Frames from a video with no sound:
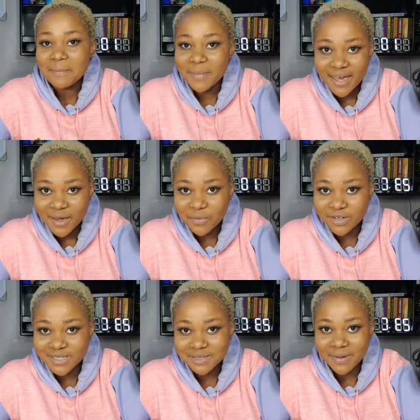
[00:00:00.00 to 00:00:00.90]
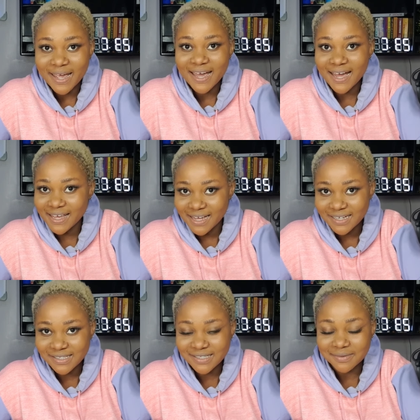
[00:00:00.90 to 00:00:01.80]
May was my
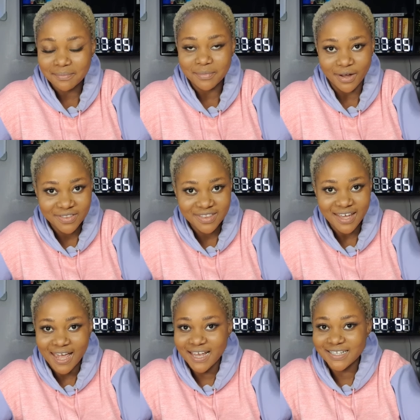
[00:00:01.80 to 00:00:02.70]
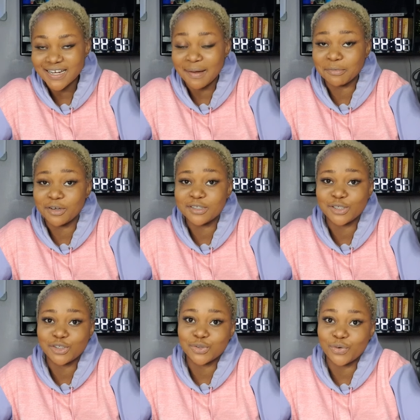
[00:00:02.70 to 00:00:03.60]
highest month and I'm going
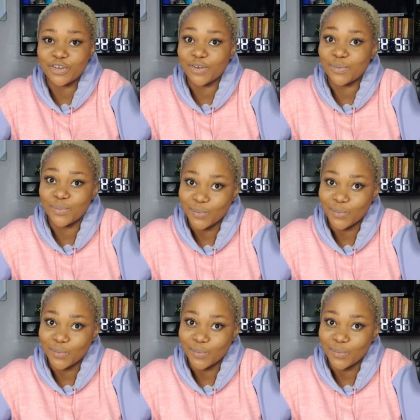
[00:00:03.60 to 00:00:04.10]
to show you